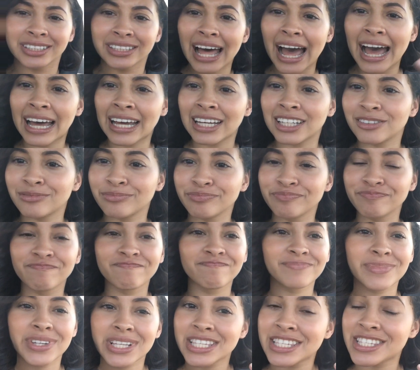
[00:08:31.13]
that
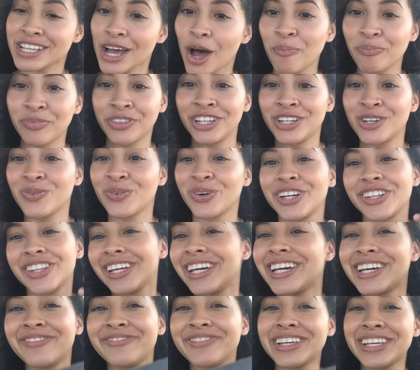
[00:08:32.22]
something
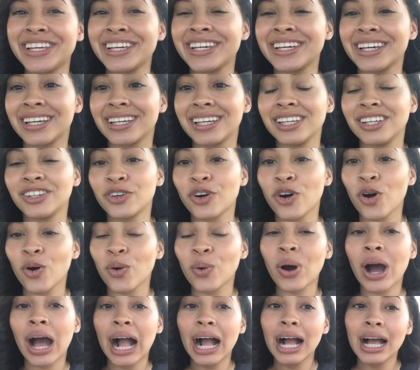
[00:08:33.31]
within me, you
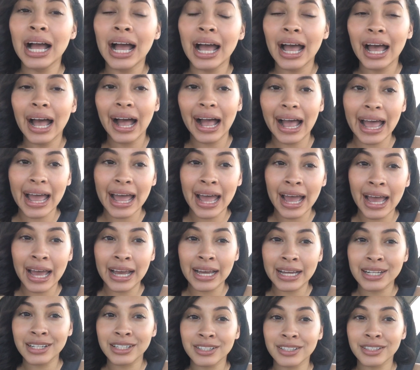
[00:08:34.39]
know.
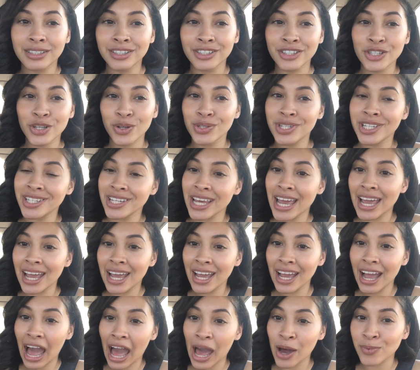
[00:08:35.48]
And so
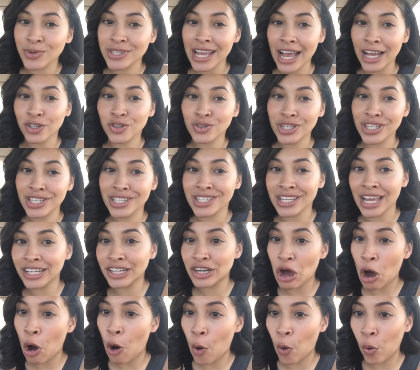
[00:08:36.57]
today I was actually sent
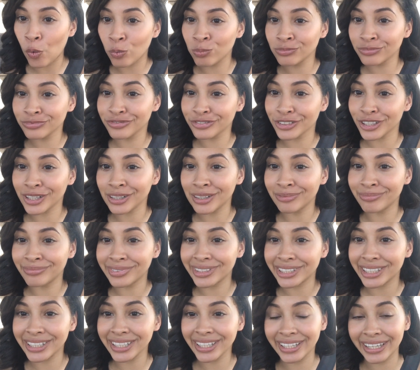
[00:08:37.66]
home from
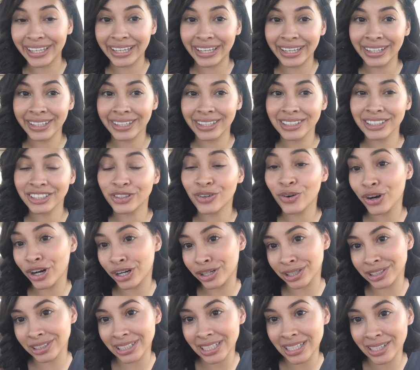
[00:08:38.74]
a gig a little
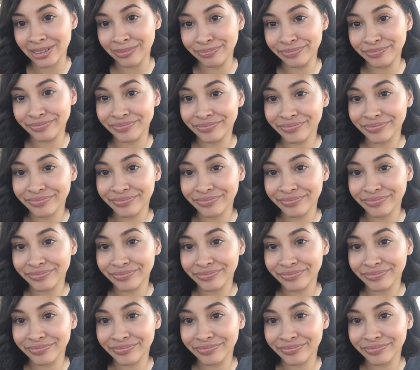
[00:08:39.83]
early.